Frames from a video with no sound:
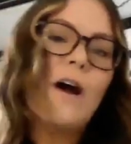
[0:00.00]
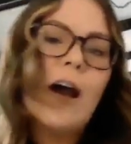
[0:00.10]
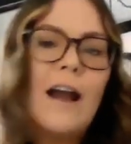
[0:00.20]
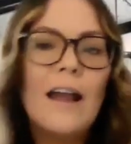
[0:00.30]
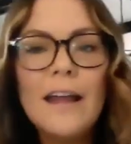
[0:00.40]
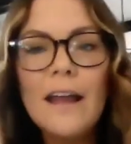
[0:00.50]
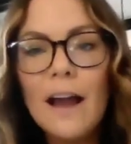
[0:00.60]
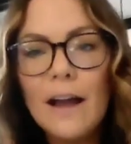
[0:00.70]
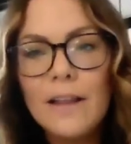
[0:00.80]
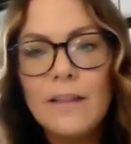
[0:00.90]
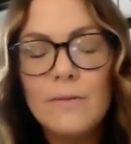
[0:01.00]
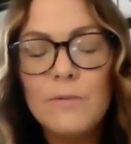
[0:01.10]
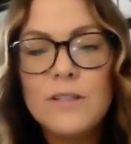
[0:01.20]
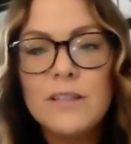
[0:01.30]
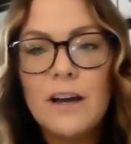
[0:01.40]
I I
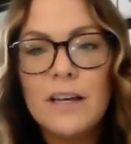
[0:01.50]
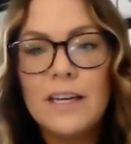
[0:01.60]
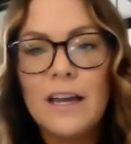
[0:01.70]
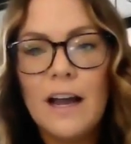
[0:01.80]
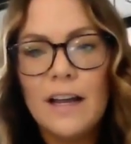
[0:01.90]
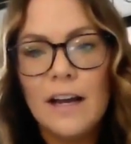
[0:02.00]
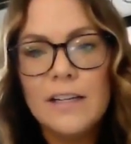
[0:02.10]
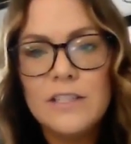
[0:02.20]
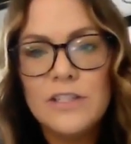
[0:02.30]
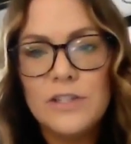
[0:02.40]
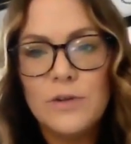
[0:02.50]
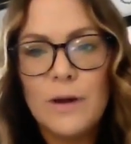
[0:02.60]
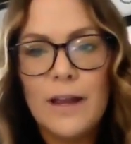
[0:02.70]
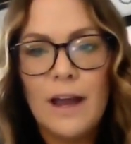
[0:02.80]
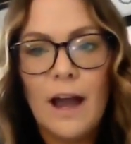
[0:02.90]
was lucky. I got to do
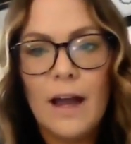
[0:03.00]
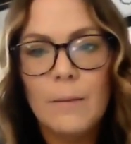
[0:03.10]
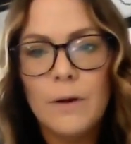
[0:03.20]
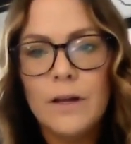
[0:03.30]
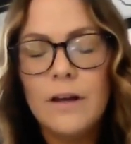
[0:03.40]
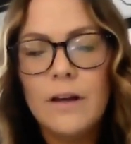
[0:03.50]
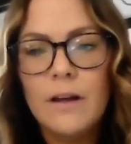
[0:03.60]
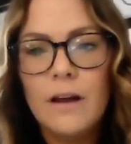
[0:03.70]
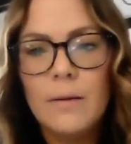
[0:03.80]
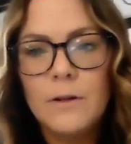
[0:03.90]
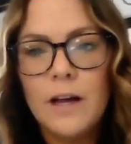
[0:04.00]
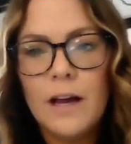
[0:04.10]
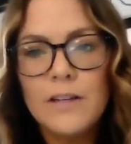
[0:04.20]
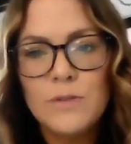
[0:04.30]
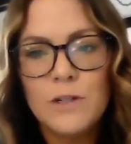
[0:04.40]
a hybrid um,
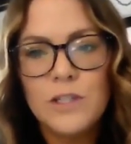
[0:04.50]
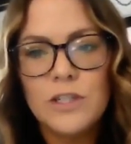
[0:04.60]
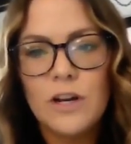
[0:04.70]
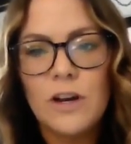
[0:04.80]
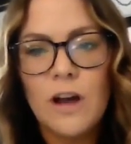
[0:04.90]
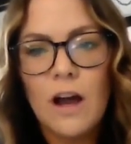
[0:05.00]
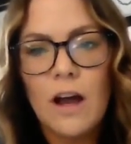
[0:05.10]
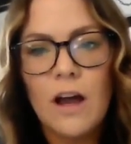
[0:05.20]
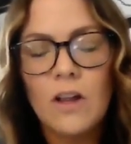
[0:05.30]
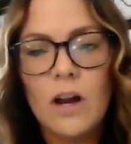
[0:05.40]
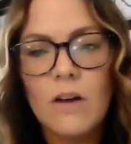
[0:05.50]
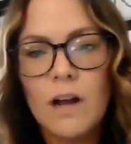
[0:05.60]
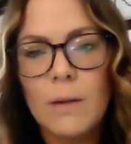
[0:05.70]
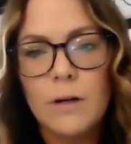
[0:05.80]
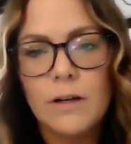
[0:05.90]
class, which not a lot of
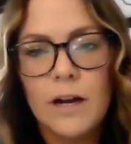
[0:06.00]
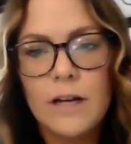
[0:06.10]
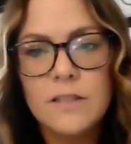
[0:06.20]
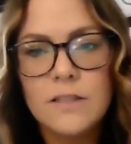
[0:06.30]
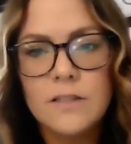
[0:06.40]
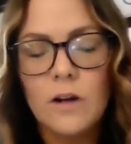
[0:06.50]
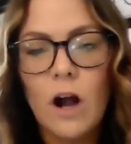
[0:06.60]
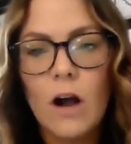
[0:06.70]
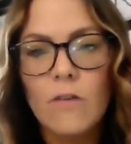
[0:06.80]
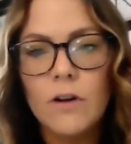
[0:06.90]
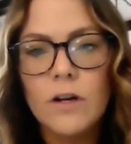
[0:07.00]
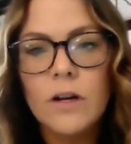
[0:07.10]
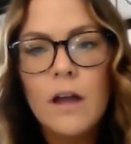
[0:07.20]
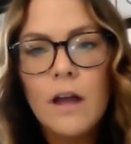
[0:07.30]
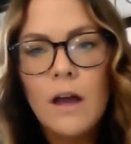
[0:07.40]
hybrid classes are
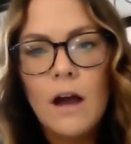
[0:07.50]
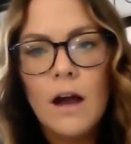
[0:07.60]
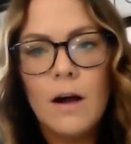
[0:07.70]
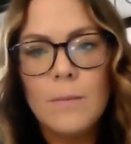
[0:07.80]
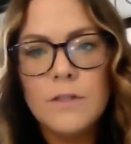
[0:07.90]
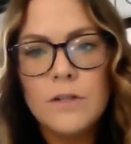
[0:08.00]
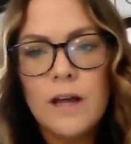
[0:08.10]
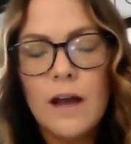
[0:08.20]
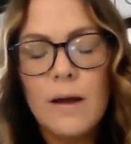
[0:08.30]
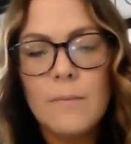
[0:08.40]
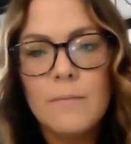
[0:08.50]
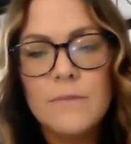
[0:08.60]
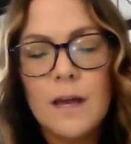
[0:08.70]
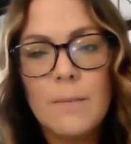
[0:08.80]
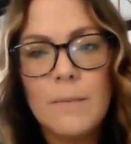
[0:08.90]
offered. Um, so that
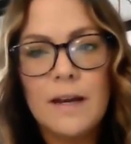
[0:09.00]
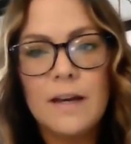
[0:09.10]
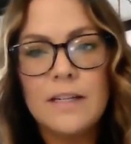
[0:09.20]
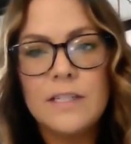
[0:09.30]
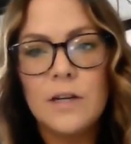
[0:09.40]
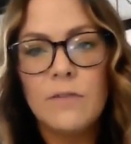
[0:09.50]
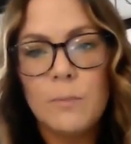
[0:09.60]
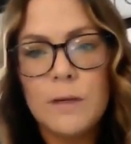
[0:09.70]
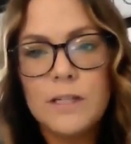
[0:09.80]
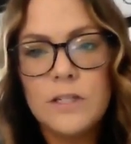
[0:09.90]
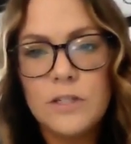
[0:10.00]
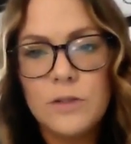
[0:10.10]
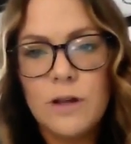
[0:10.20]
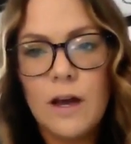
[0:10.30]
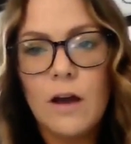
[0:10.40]
that made it easier for me to
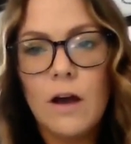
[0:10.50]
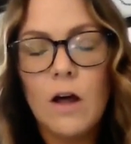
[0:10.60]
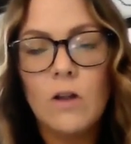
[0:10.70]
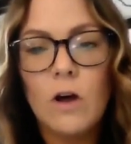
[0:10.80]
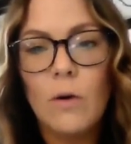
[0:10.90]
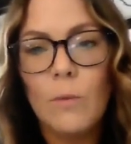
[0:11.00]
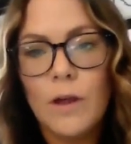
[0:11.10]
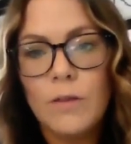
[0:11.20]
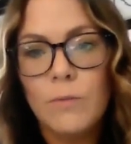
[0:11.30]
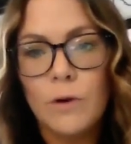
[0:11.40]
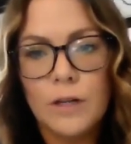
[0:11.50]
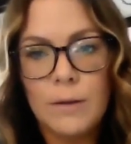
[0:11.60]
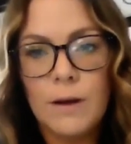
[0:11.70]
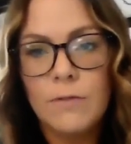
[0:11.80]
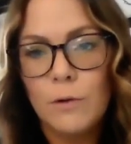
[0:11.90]
do that along with
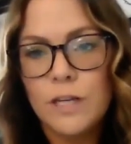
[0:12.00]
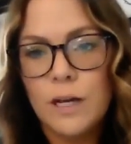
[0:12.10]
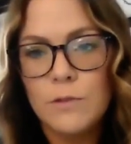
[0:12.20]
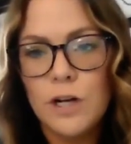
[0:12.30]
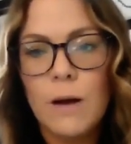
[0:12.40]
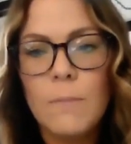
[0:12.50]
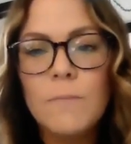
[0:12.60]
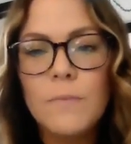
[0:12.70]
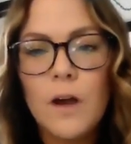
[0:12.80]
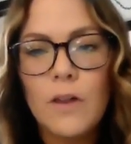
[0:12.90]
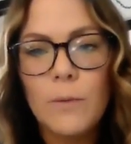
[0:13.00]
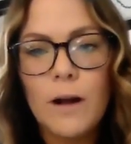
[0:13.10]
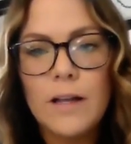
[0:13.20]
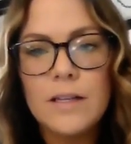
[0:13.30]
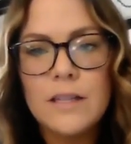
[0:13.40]
working my full time job.
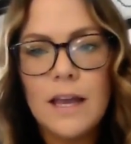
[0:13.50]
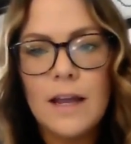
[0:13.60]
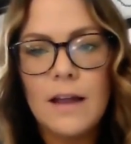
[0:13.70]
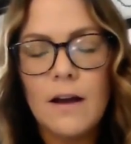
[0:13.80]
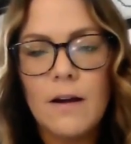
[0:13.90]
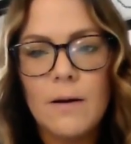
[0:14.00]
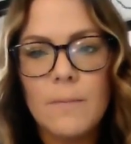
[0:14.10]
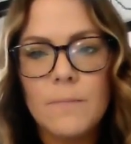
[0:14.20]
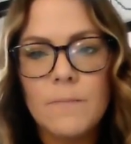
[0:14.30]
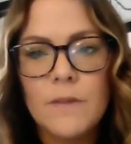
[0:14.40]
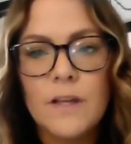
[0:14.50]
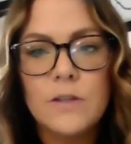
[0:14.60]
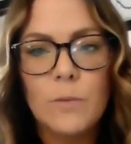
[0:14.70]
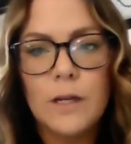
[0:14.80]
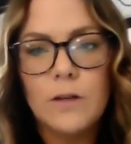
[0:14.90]
Otherwise, they um, it's
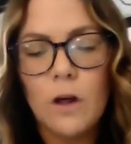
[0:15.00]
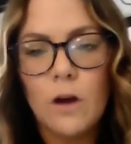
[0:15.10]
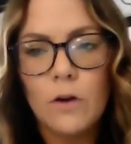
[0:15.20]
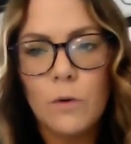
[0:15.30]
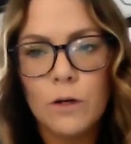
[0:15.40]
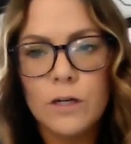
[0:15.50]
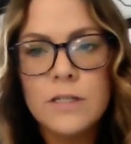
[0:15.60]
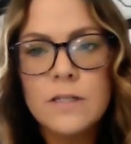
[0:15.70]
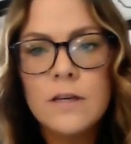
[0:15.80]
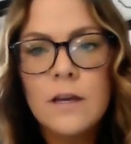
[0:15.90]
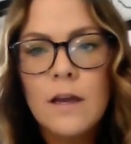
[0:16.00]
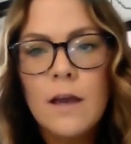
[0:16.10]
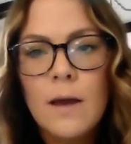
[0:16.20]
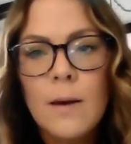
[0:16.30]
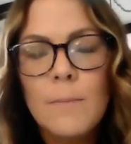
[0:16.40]
a week long course
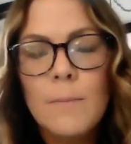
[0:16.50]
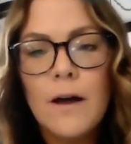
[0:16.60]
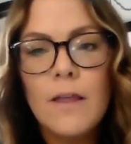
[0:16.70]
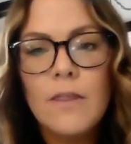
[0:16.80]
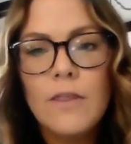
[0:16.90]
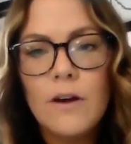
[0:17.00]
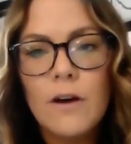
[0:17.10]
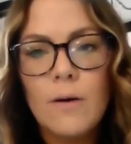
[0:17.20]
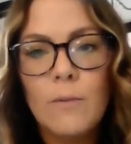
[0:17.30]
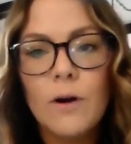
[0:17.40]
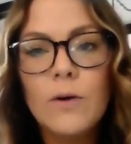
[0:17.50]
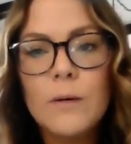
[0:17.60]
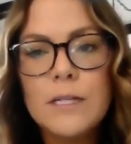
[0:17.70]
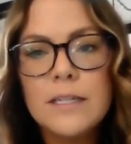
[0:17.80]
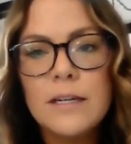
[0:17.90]
but the work
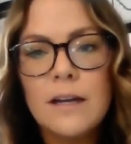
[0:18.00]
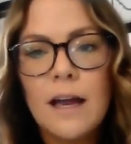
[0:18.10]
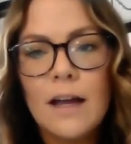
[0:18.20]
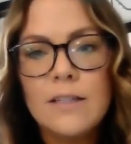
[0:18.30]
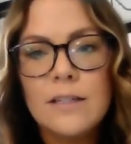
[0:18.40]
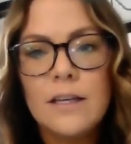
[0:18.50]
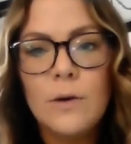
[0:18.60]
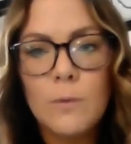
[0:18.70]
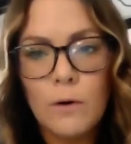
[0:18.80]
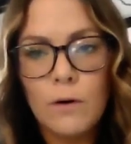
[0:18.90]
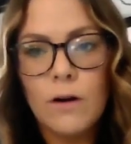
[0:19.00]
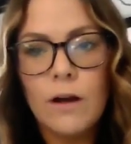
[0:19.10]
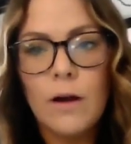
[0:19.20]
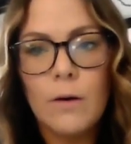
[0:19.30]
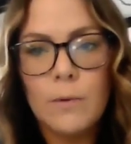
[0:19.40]
we did had to equal
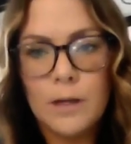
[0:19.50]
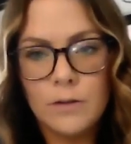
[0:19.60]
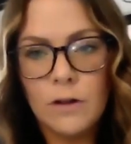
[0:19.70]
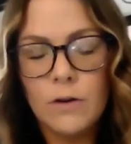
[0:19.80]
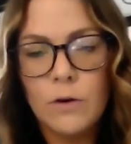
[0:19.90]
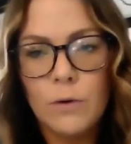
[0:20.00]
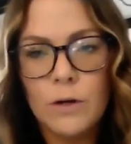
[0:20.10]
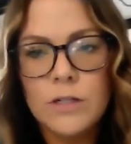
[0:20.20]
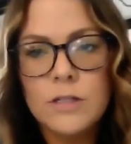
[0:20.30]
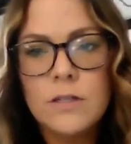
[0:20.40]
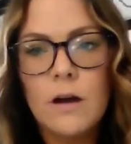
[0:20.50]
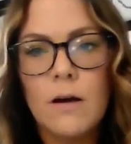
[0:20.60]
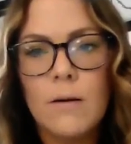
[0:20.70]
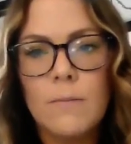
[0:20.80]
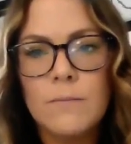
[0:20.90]
a week long course.
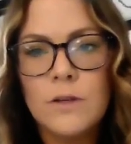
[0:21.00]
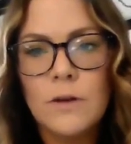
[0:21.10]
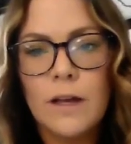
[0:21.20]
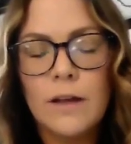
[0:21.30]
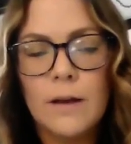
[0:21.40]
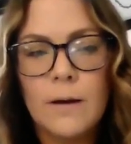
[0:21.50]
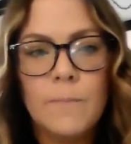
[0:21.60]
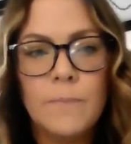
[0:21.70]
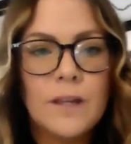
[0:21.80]
Um, so like a